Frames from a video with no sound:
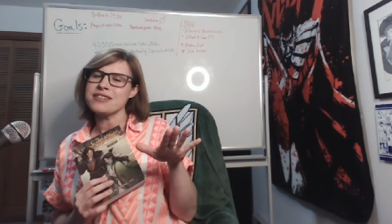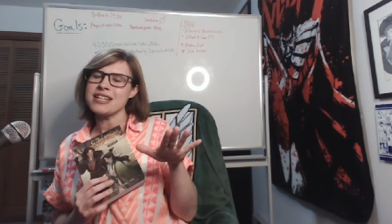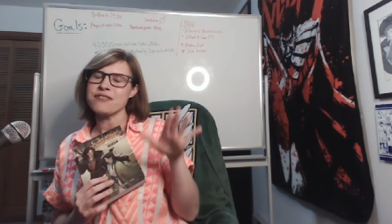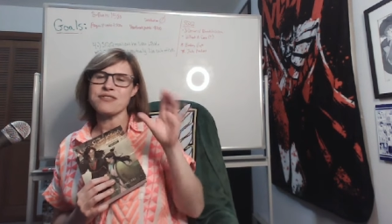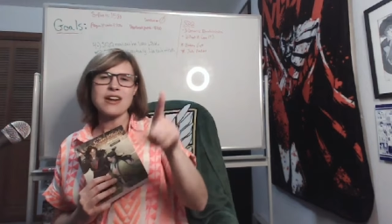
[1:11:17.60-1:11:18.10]

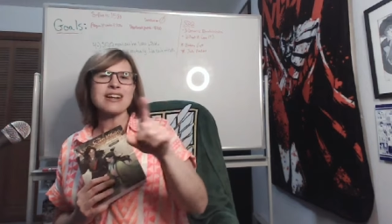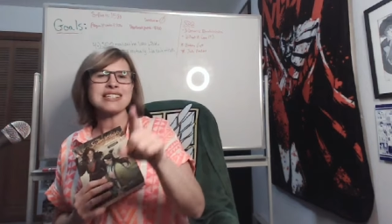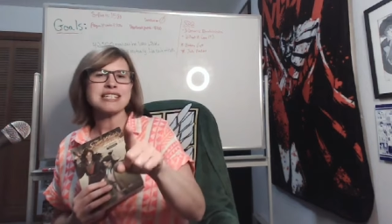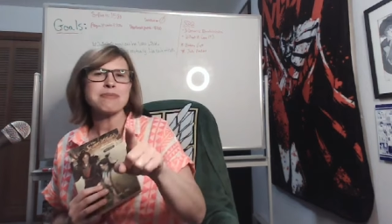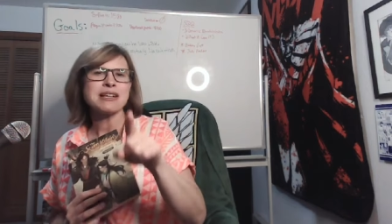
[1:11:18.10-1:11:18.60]
if there
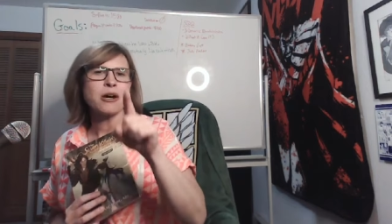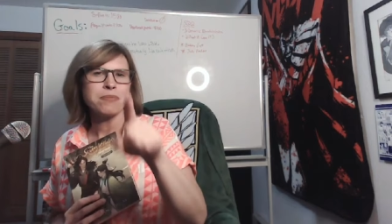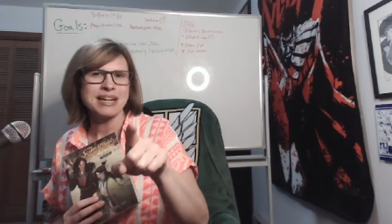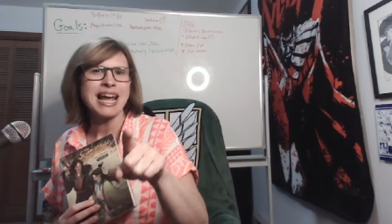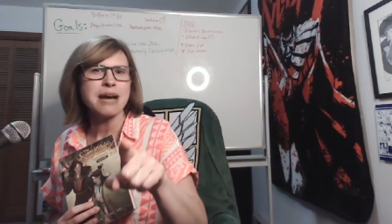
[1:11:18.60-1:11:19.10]
gets to be Lo
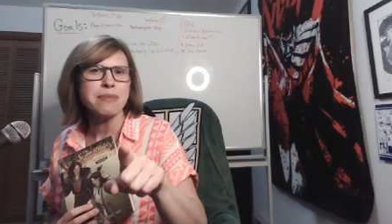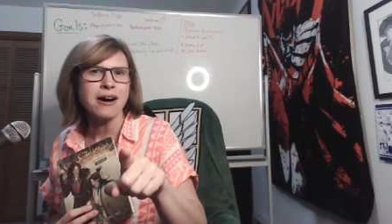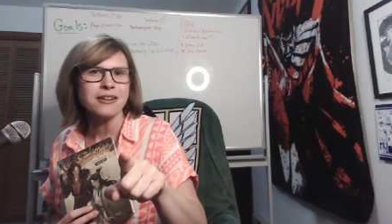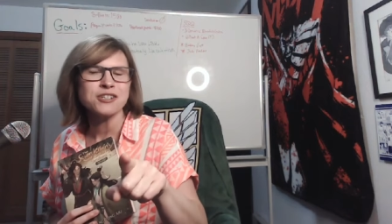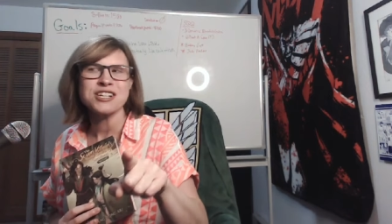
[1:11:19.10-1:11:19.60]
Binghe
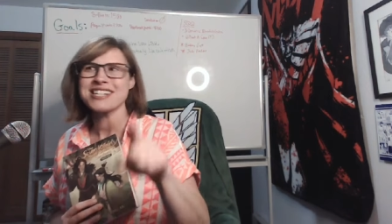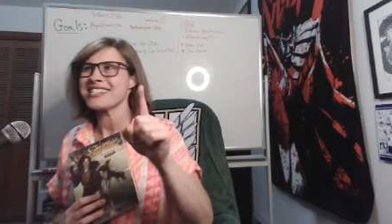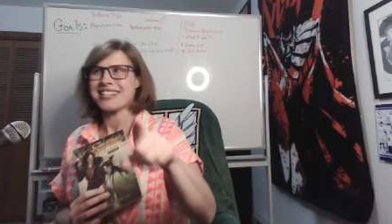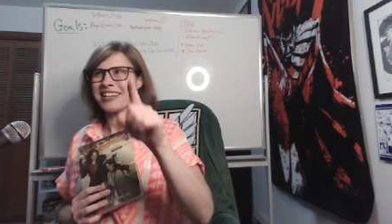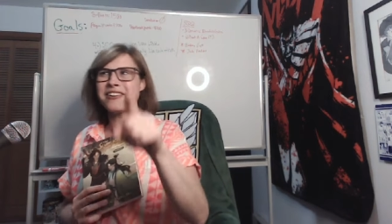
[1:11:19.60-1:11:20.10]

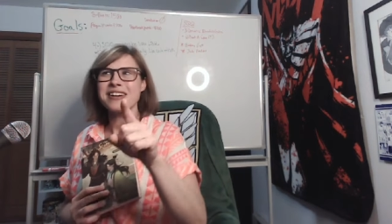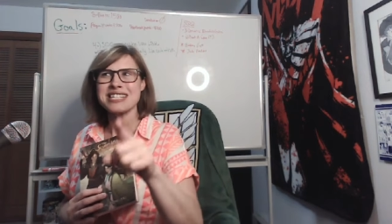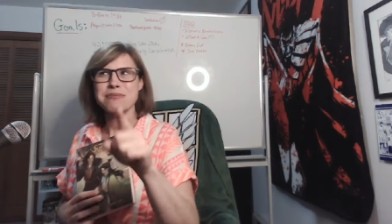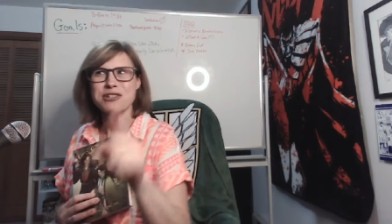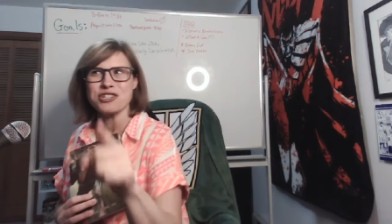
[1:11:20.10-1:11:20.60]
apologists, then there
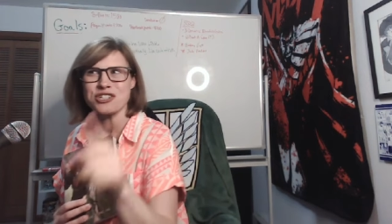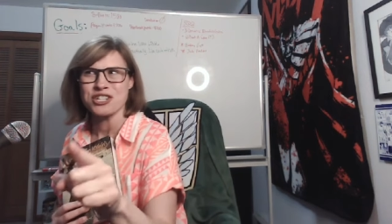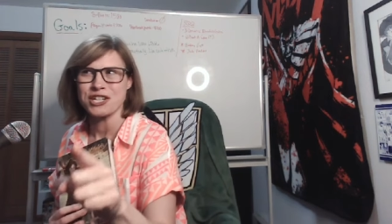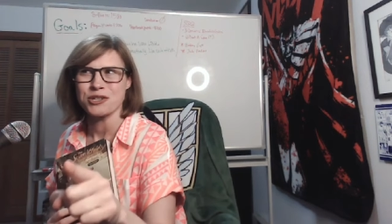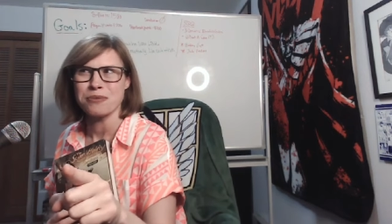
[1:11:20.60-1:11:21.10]
gets to be Shen
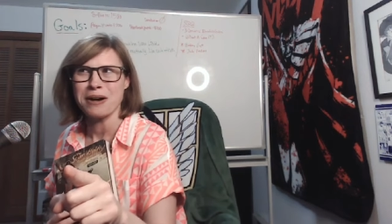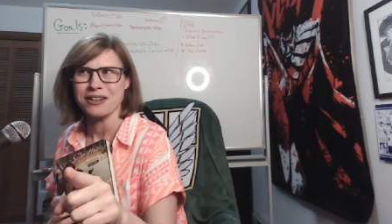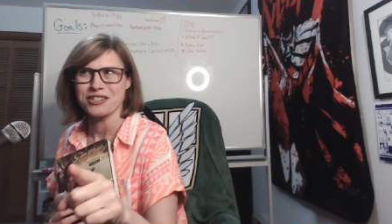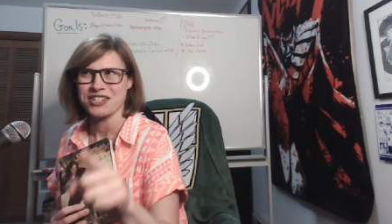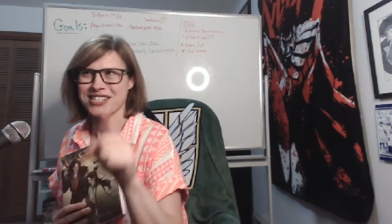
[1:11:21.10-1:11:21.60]
Qingqiu
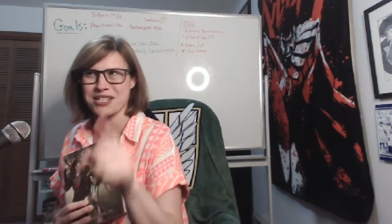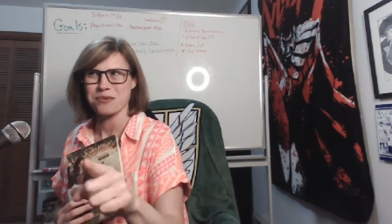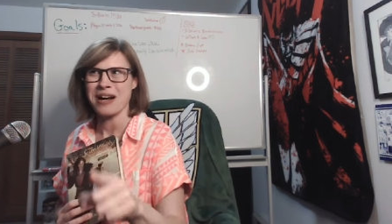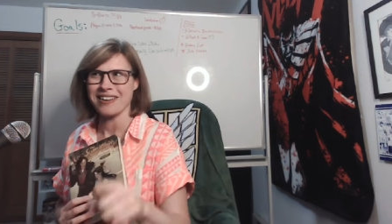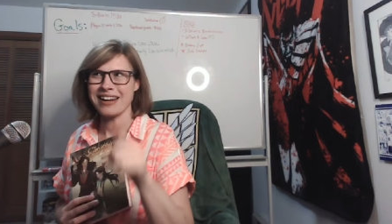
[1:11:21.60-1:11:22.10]
apologists as
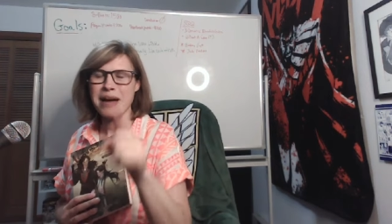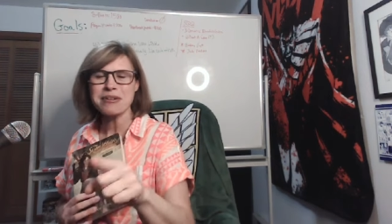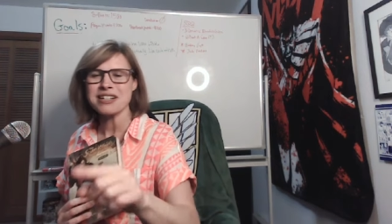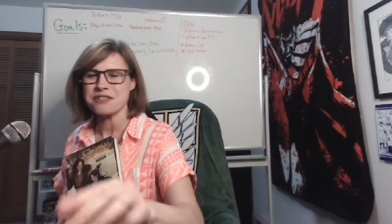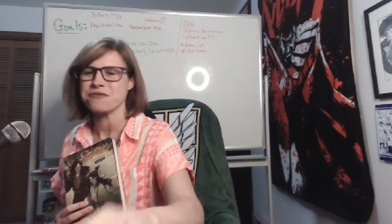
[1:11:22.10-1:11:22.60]
well. And I'm
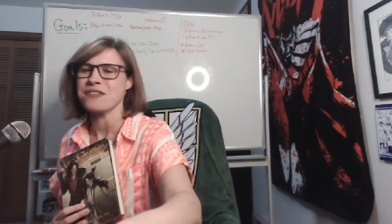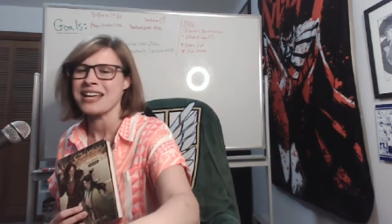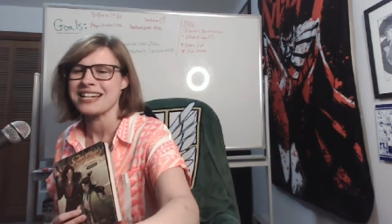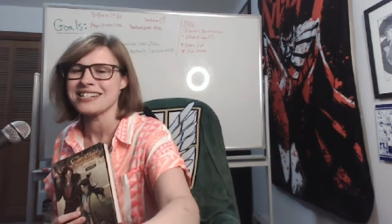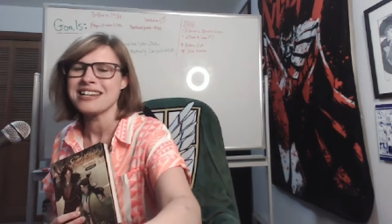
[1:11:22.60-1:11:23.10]
going to
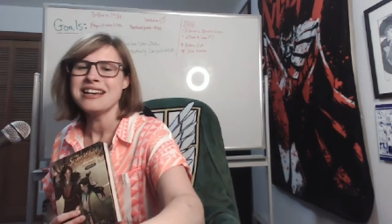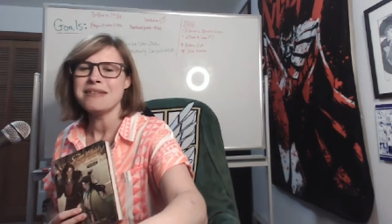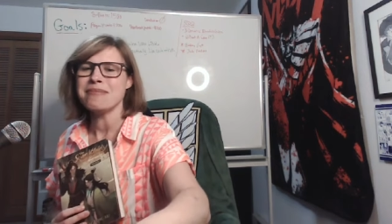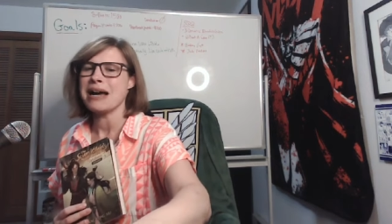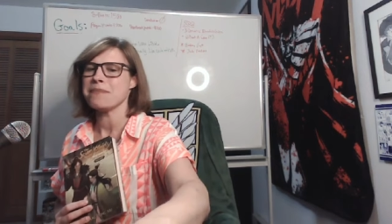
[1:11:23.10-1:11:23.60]
defend
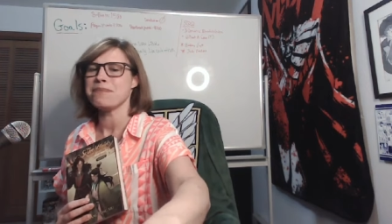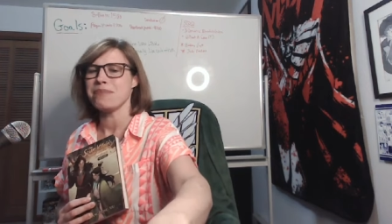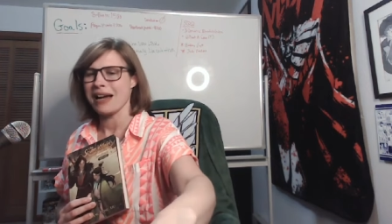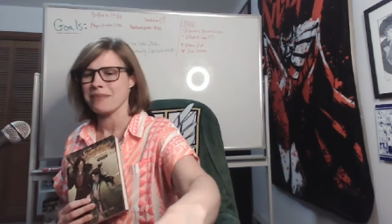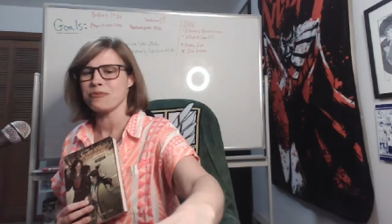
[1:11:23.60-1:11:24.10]
my
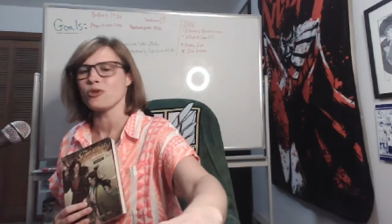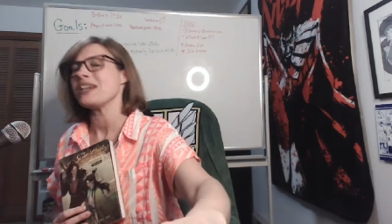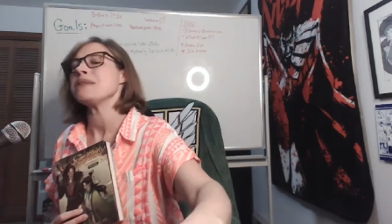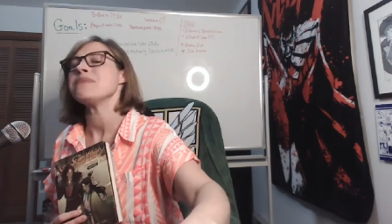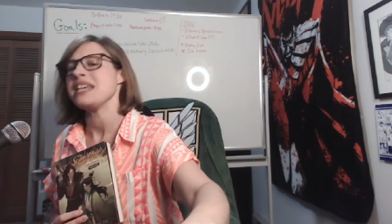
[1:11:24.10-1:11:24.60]
my
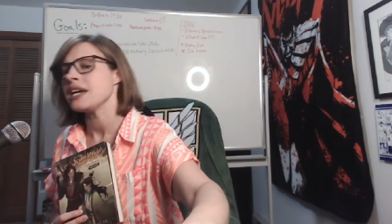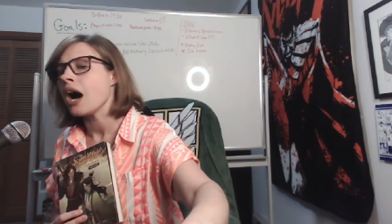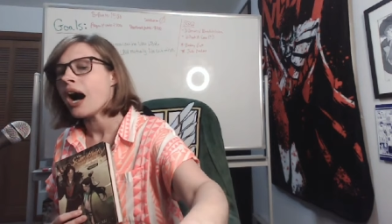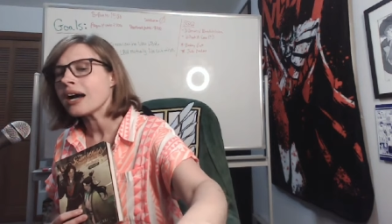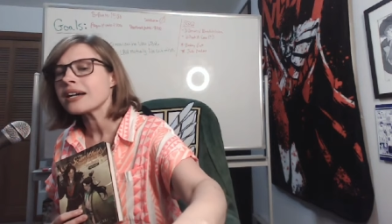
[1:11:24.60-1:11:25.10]
green
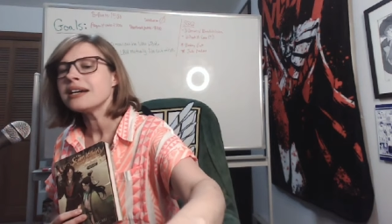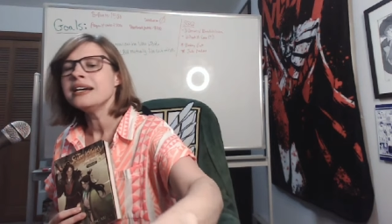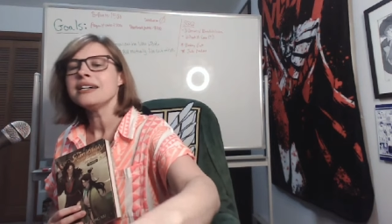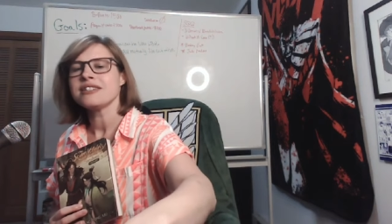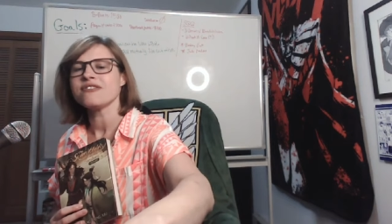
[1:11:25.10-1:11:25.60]
peacock
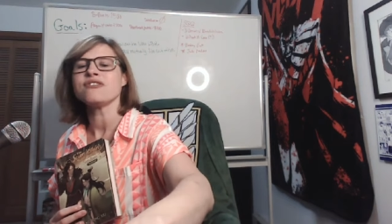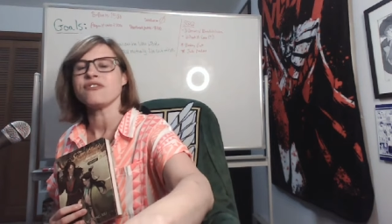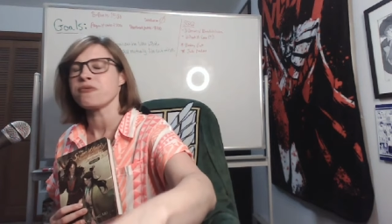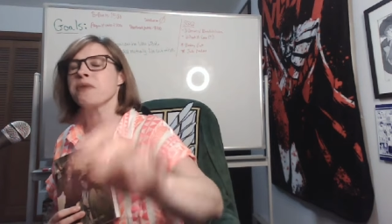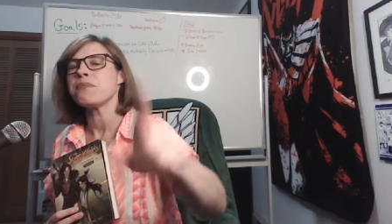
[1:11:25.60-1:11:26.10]

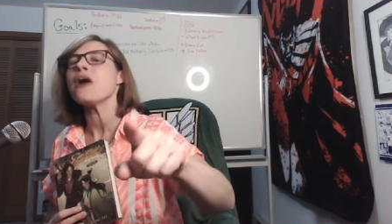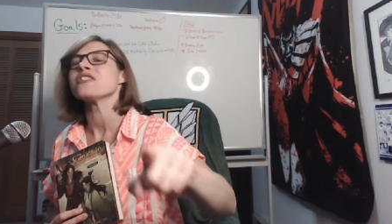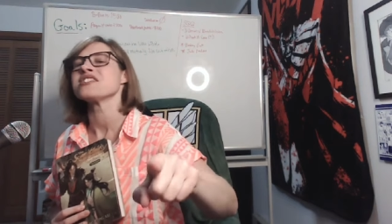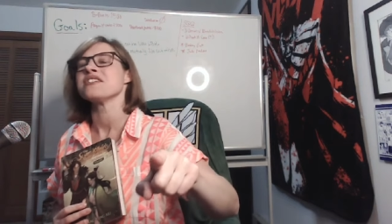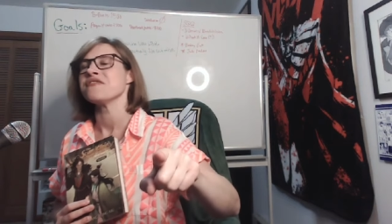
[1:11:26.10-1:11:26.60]
for
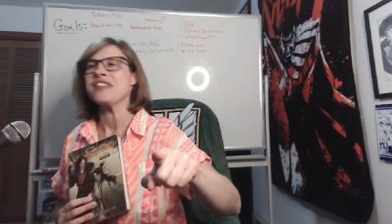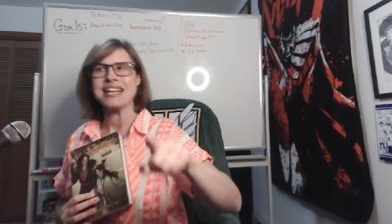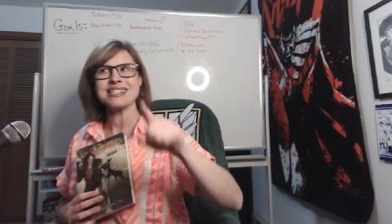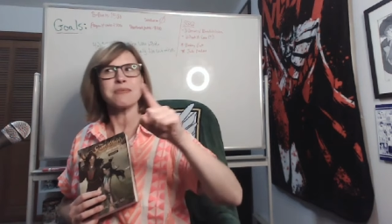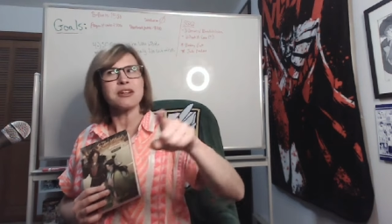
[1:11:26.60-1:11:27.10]
parts of
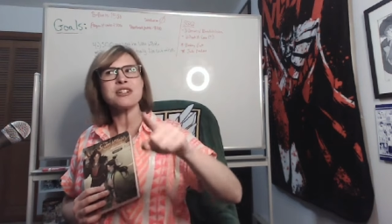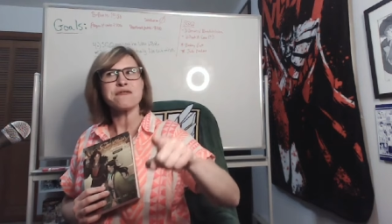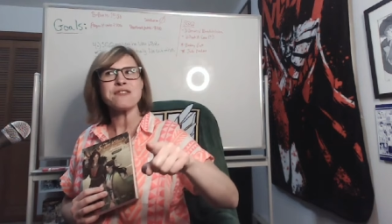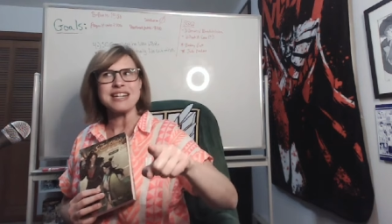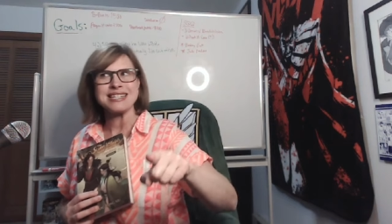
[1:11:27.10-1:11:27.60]
this. I'm going to
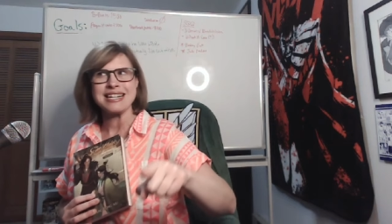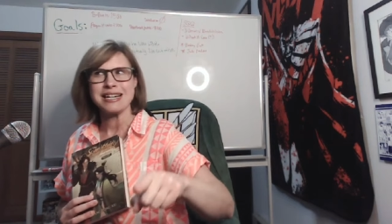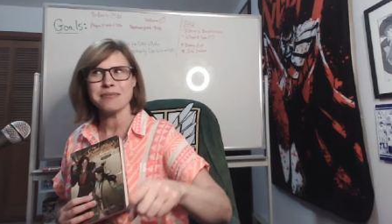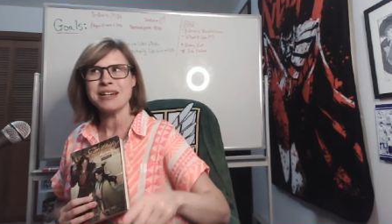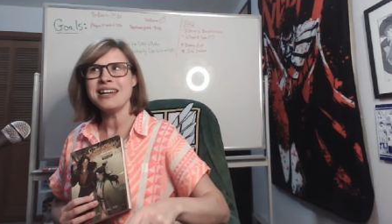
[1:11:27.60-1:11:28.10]
defend
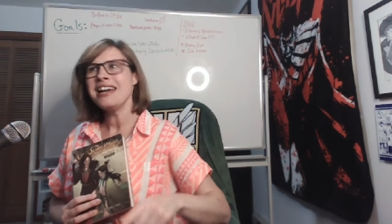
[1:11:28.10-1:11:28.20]
him